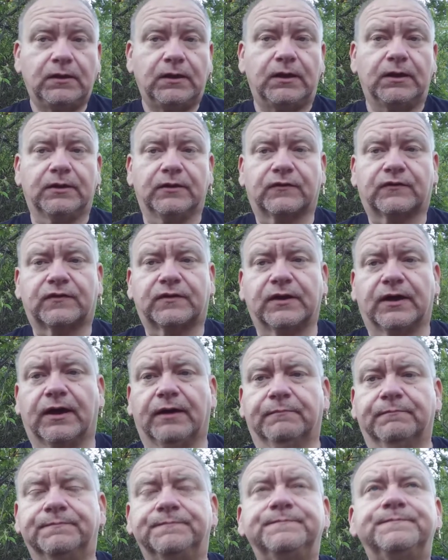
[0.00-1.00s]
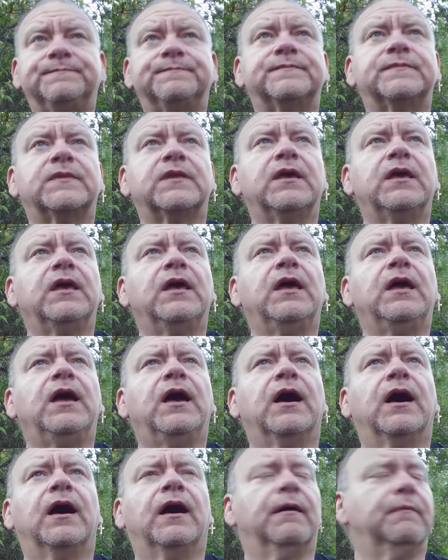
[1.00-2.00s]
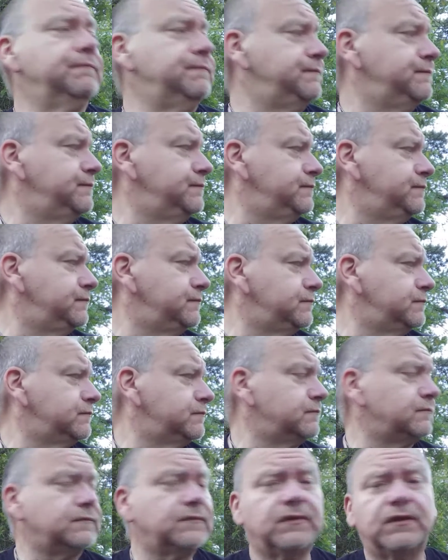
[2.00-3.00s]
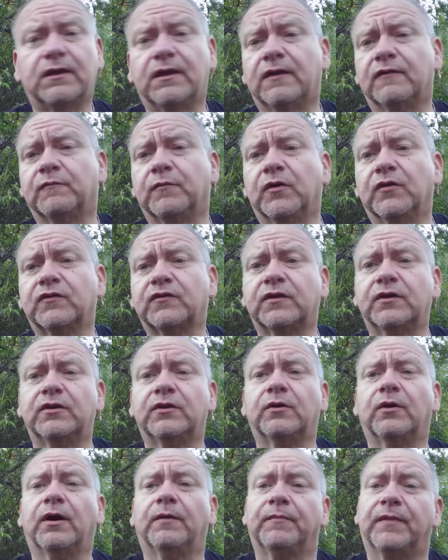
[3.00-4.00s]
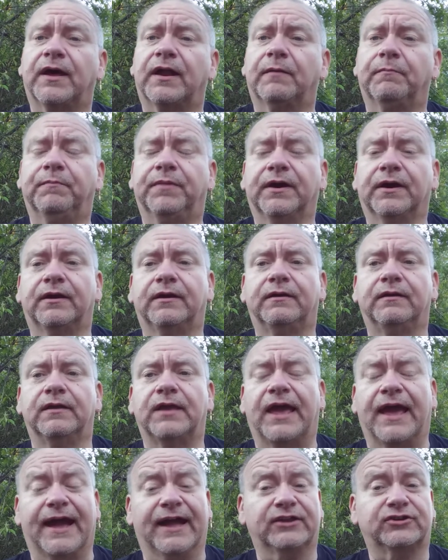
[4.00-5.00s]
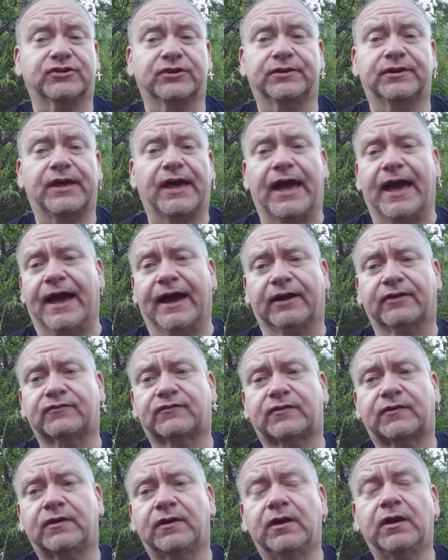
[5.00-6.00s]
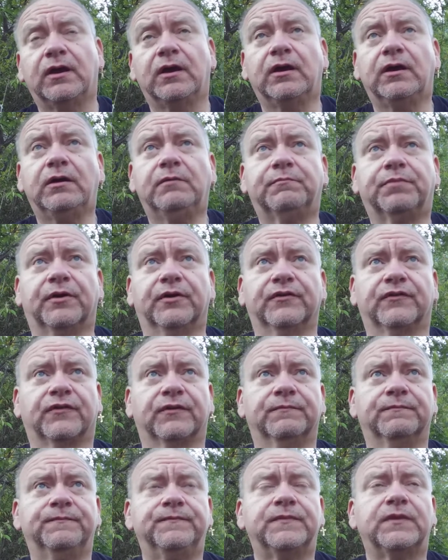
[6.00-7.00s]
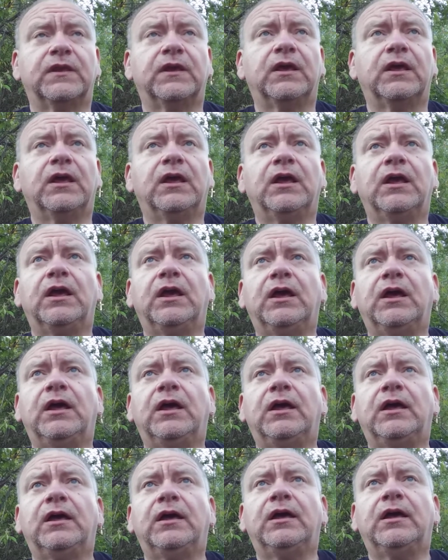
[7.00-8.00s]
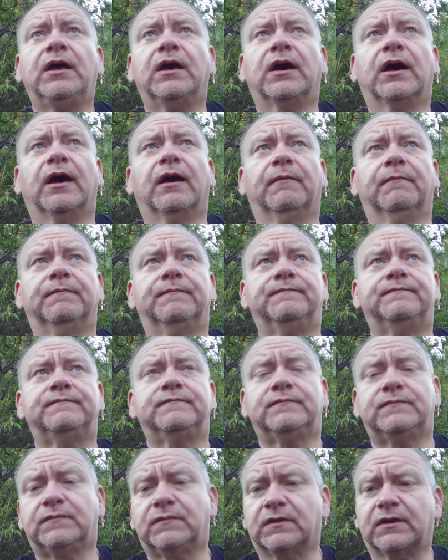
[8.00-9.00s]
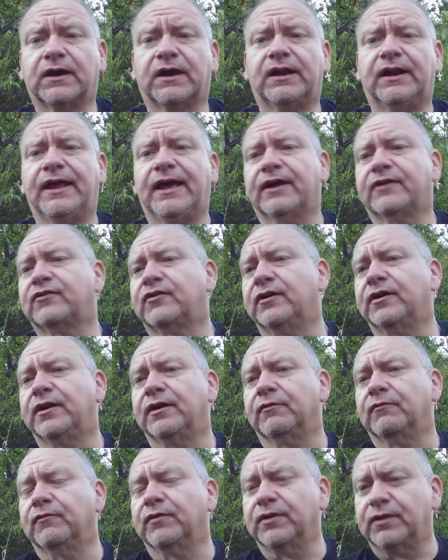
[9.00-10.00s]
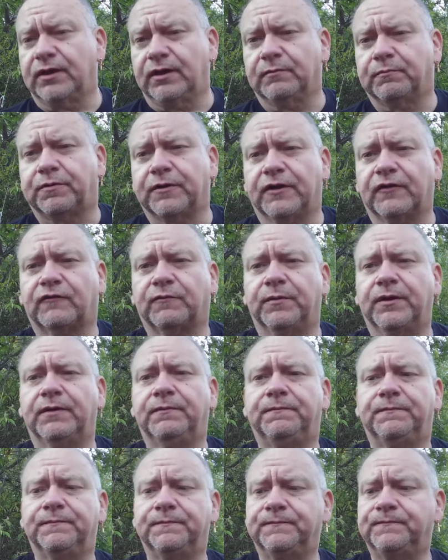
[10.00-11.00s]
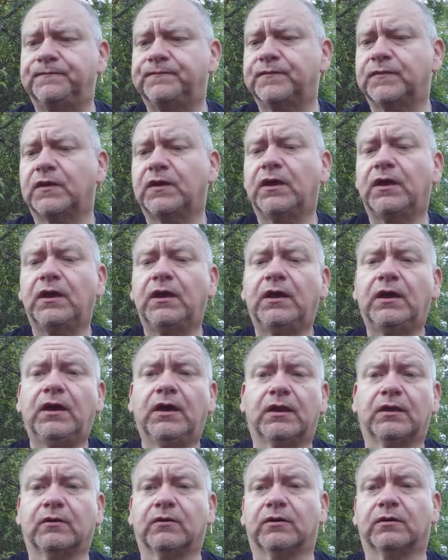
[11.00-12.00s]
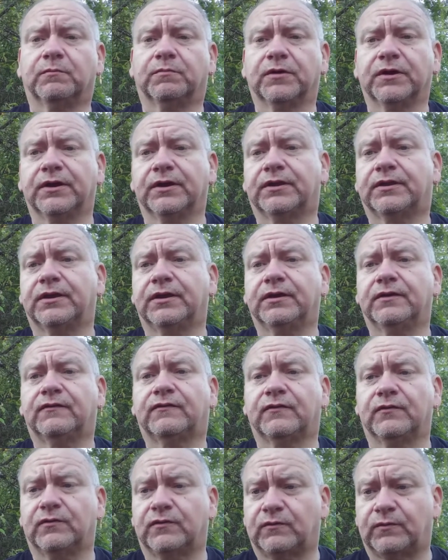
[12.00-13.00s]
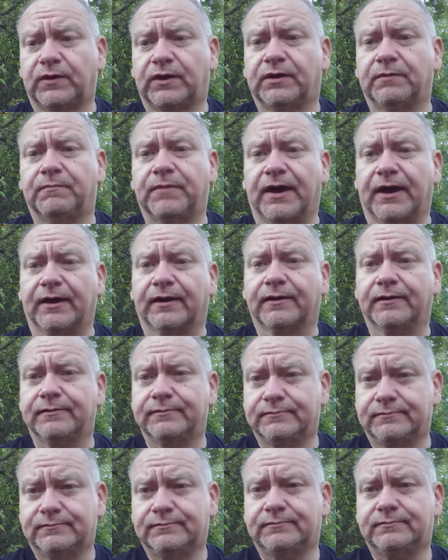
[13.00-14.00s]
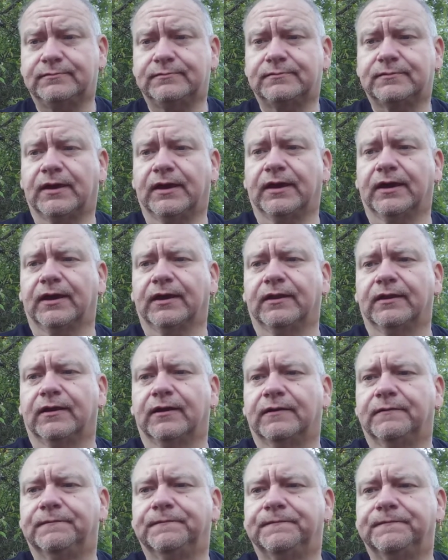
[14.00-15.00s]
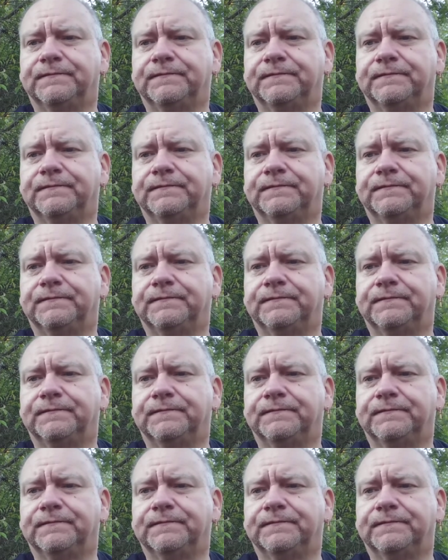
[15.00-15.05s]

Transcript: Hi, this is Tom. As most of you know, I'm not a big hatchet axe person. Got an axe here that really impressed me, and I'm going to bring it to you as soon as we come back. Hang in there.